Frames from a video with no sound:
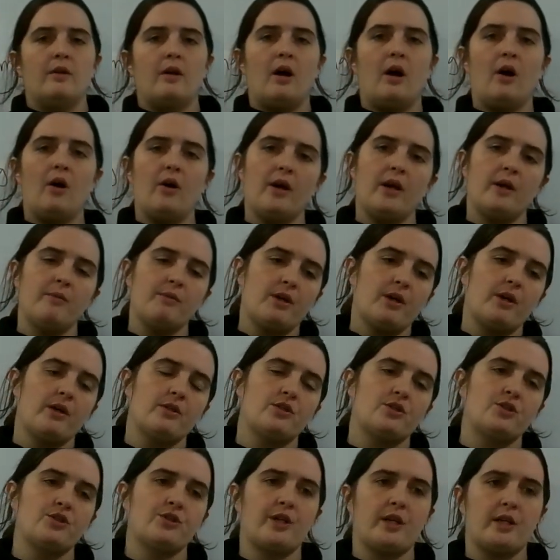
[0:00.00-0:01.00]
I am going
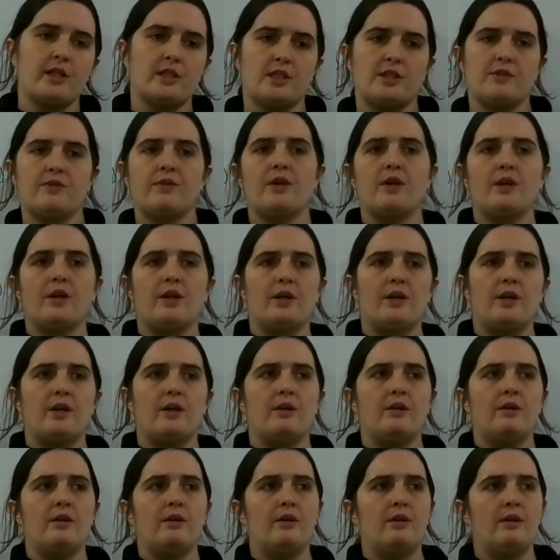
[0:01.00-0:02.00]
to
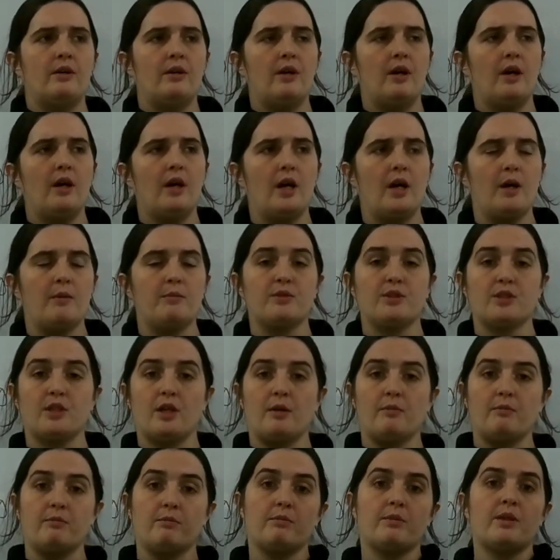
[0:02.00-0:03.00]
transfer um,
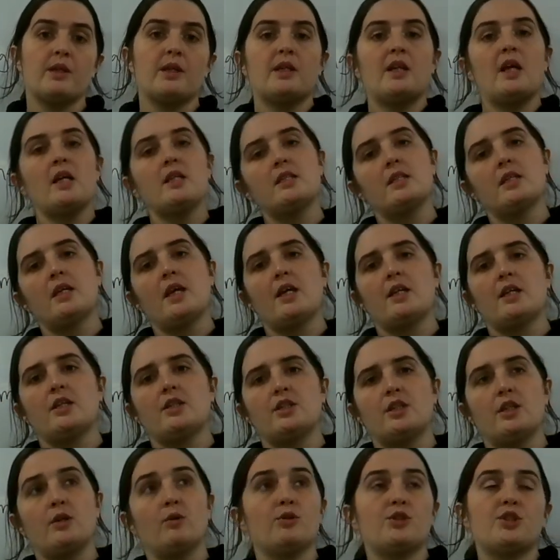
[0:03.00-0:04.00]
some kinetic
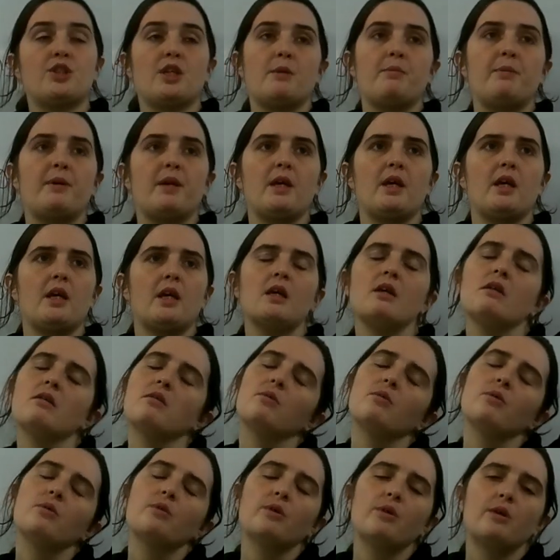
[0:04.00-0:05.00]
energy, or GPE,
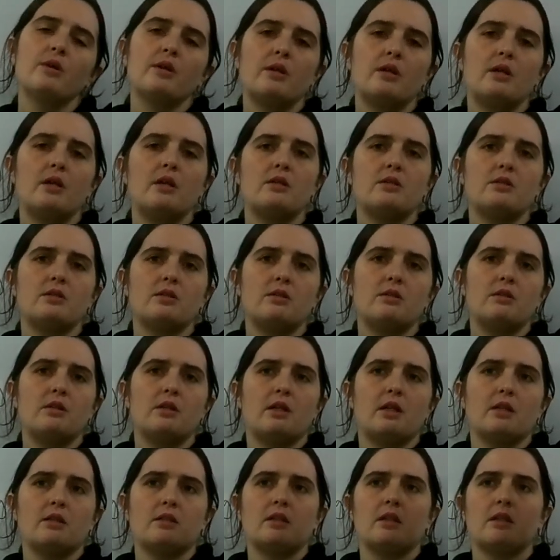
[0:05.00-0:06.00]
into
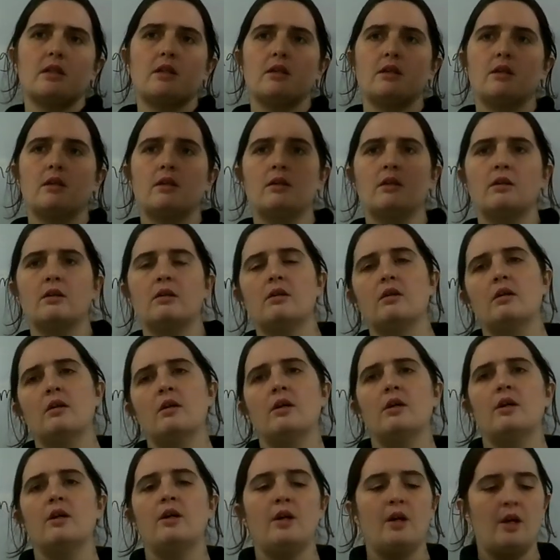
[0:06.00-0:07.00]
kinetic.
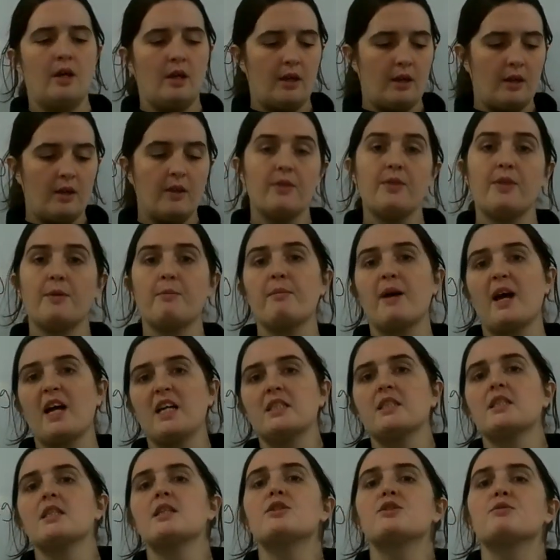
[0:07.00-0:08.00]
The
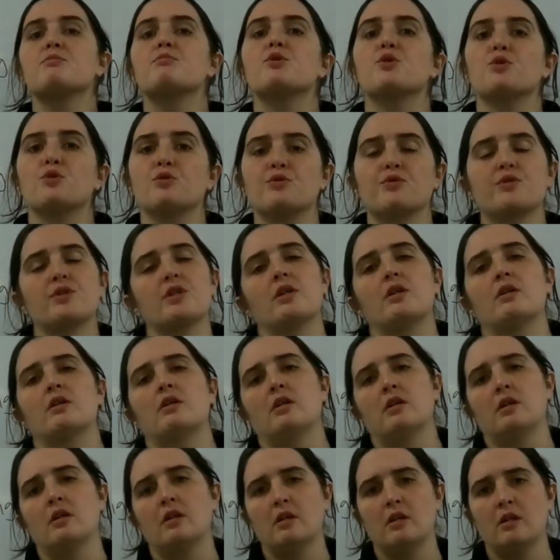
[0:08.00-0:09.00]
mass has moved.
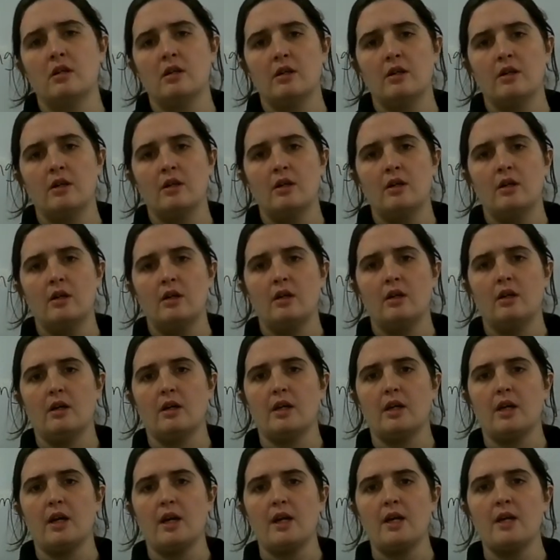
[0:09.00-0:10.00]

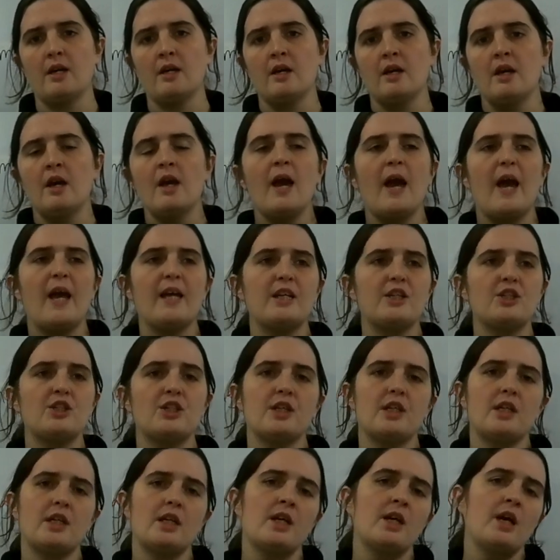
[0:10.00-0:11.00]
Okay,
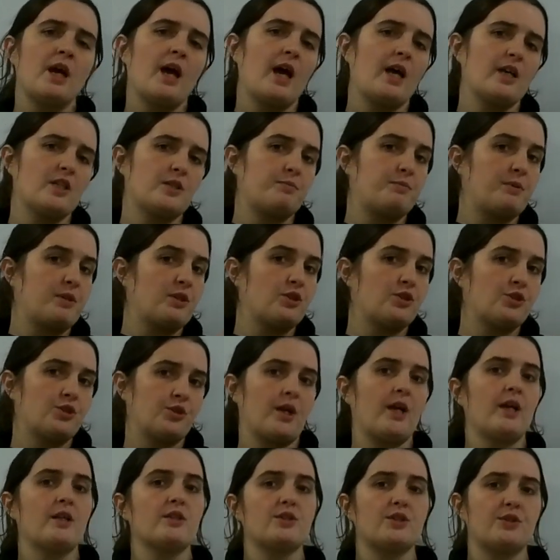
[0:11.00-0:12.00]
energy has been
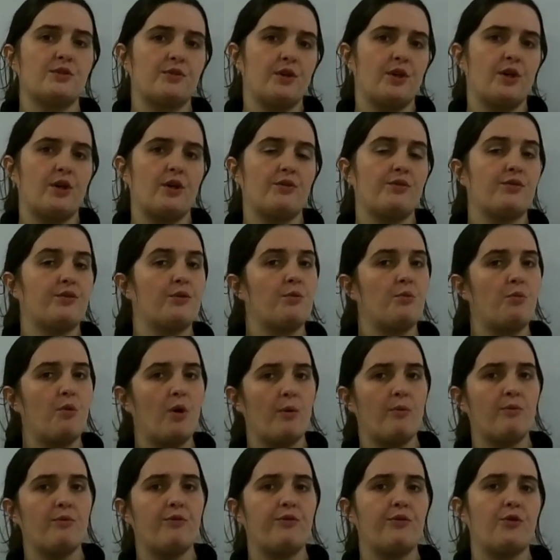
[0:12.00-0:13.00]
transferred from
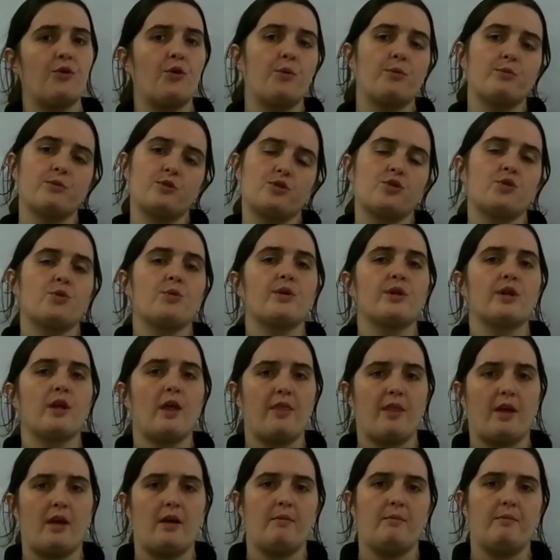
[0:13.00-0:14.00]
one form to
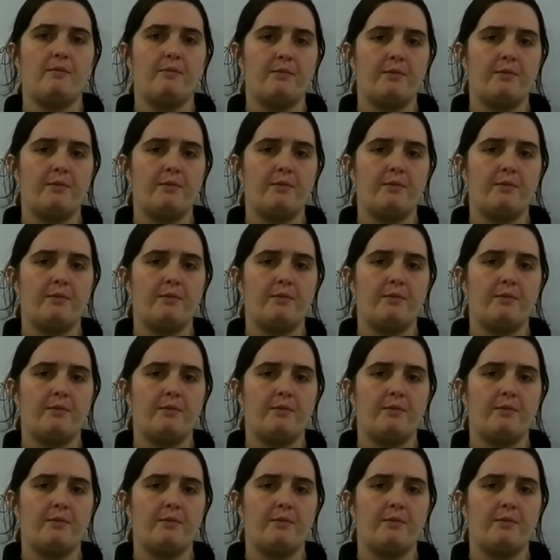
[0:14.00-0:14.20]
another.